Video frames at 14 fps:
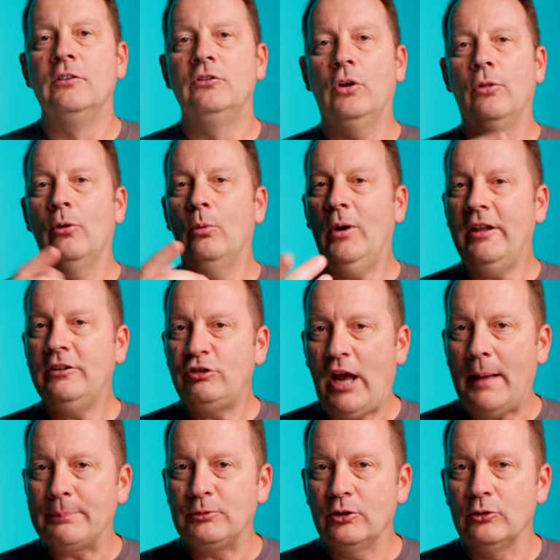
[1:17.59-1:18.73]
So the way
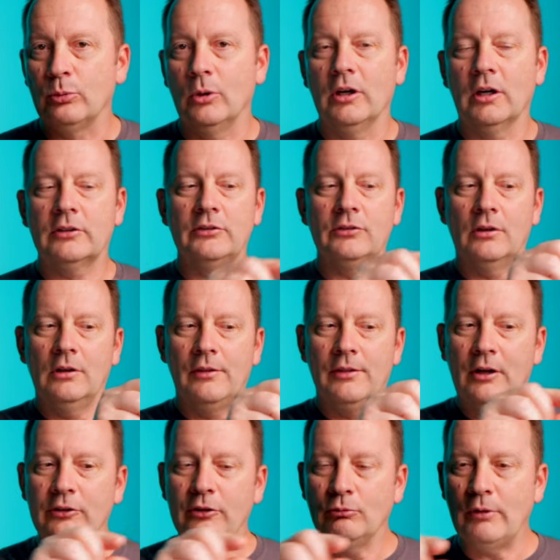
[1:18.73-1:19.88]
chapters works there's a